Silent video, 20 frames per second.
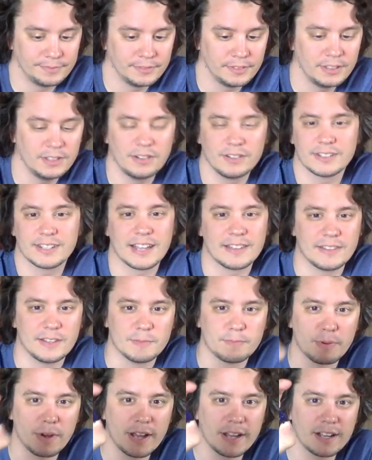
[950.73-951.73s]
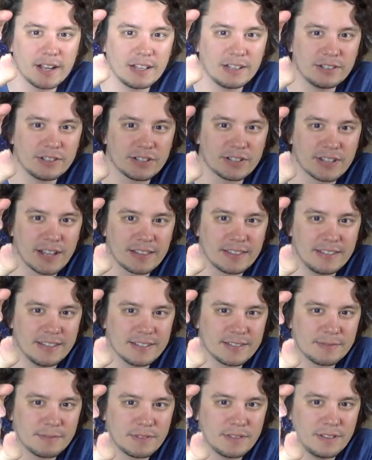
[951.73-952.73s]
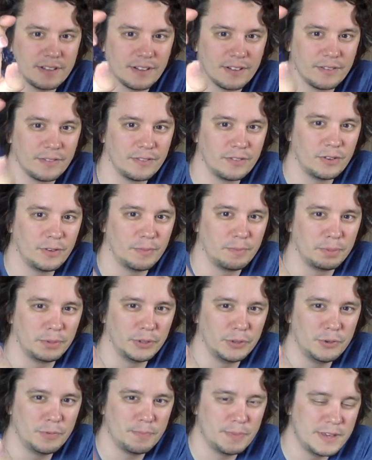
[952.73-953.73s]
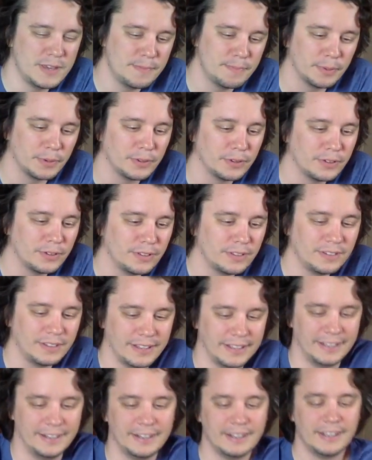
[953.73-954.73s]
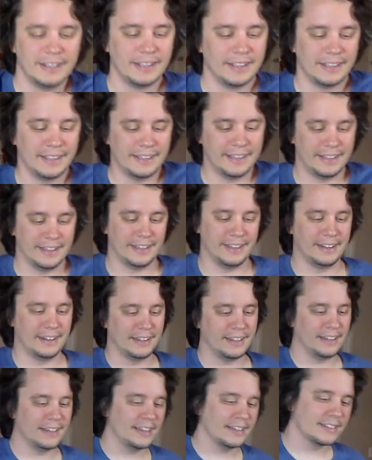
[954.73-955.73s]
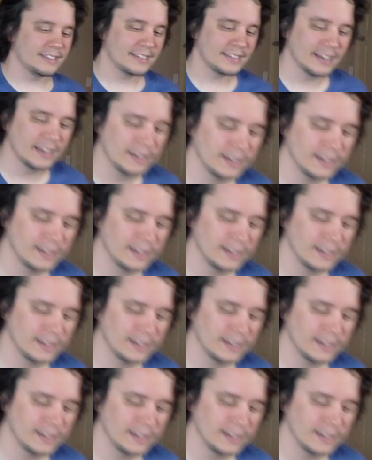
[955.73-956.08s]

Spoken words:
You know, it's got these bright colors. It's got these, you know, little blue people, and it's